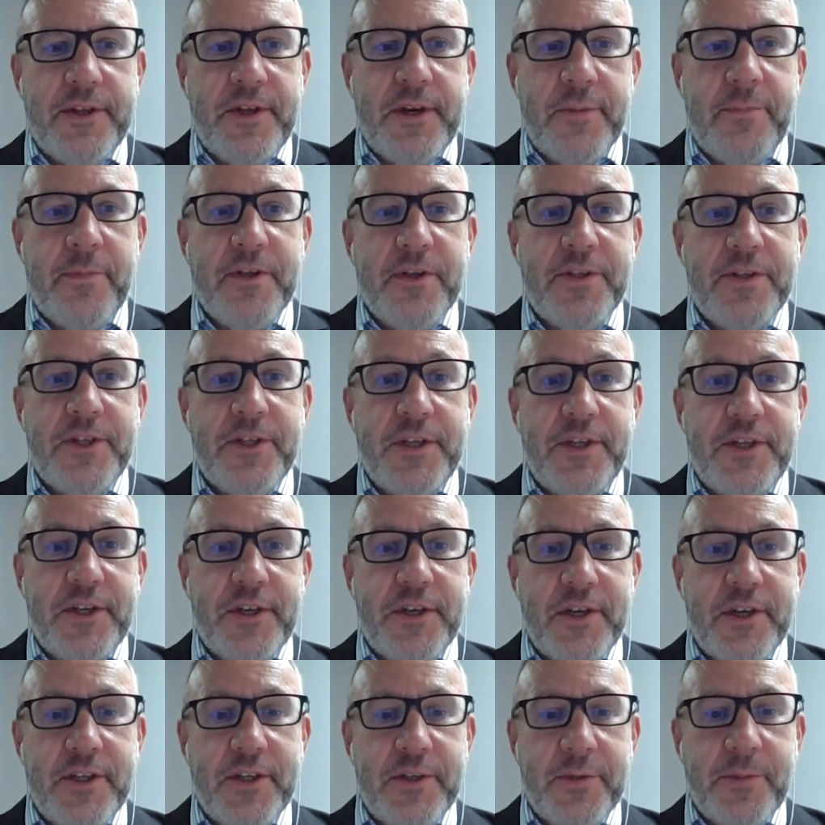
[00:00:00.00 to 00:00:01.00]
in a
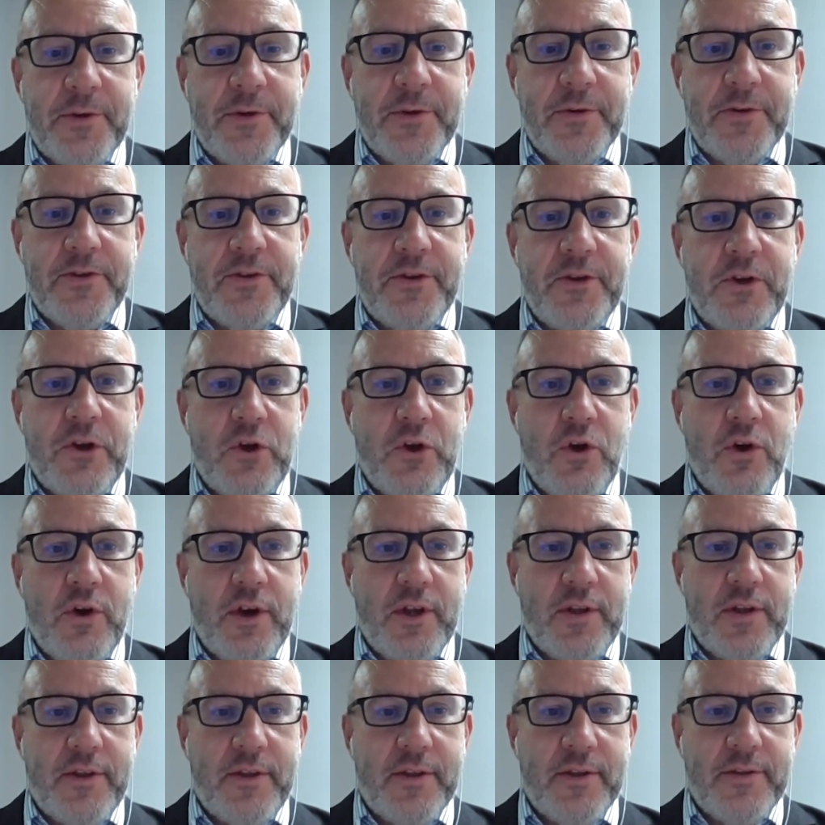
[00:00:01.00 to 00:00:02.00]
position, I suppose, to look
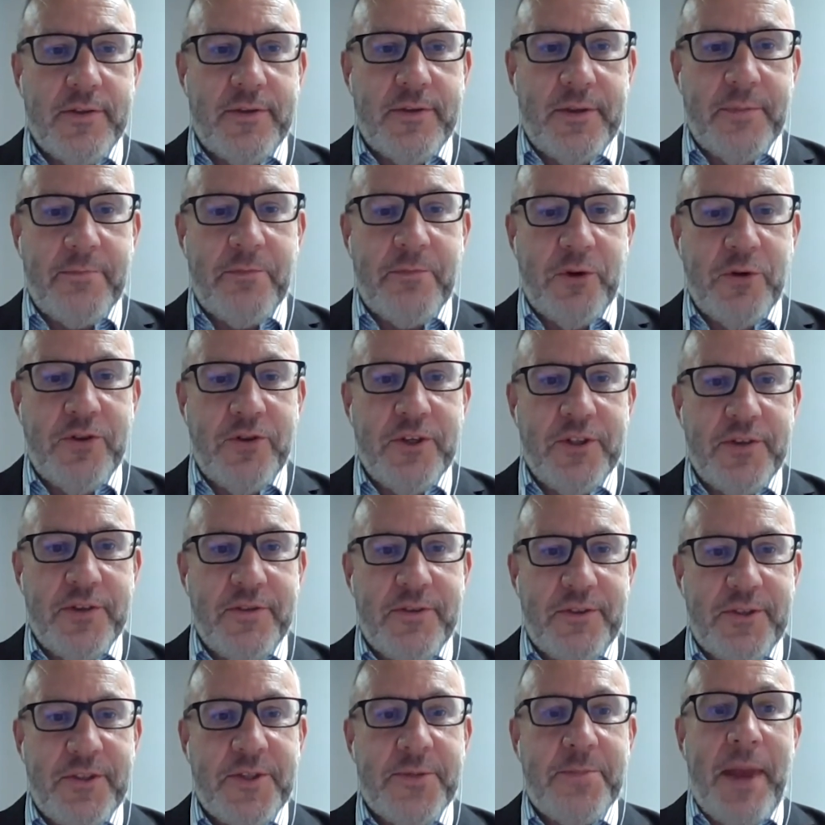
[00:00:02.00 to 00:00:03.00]
at the budget
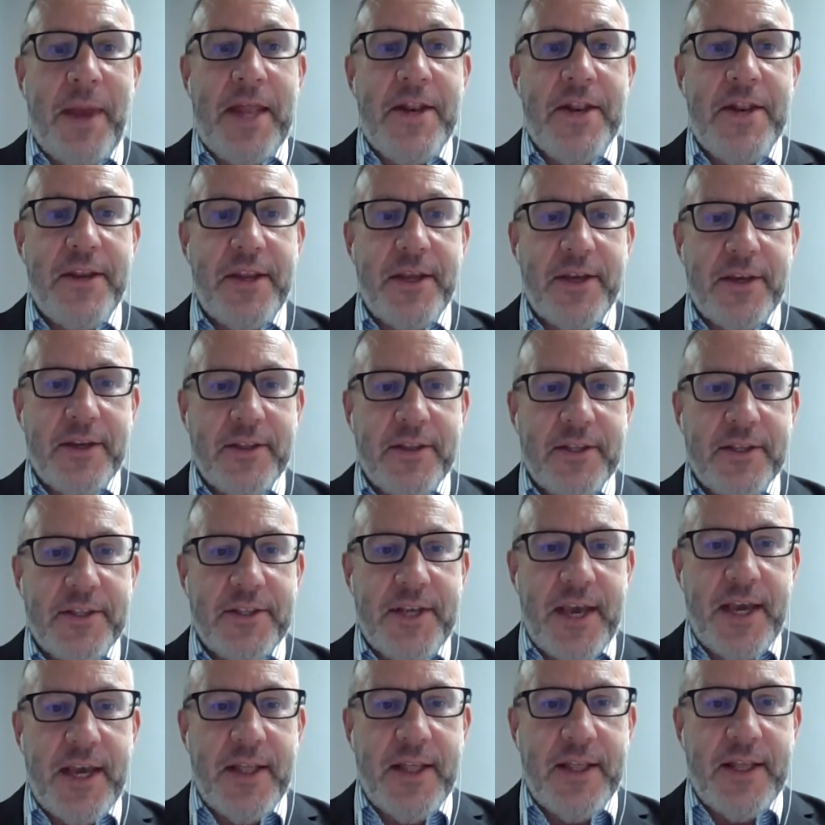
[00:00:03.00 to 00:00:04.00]
spending on the
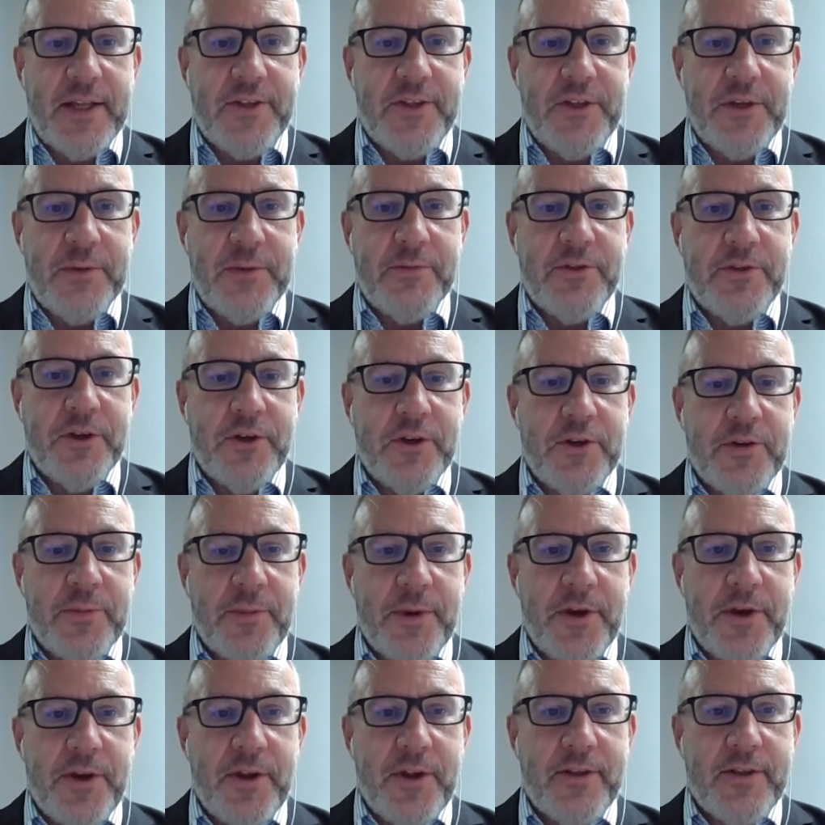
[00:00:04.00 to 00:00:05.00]
scale that Jim talked
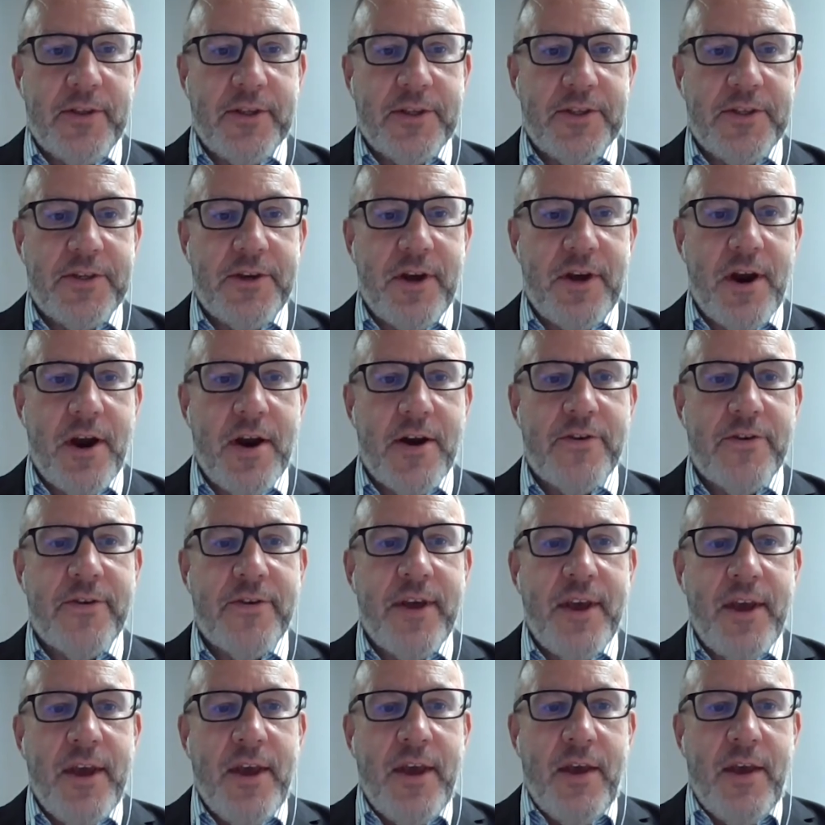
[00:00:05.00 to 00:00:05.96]
about at the start.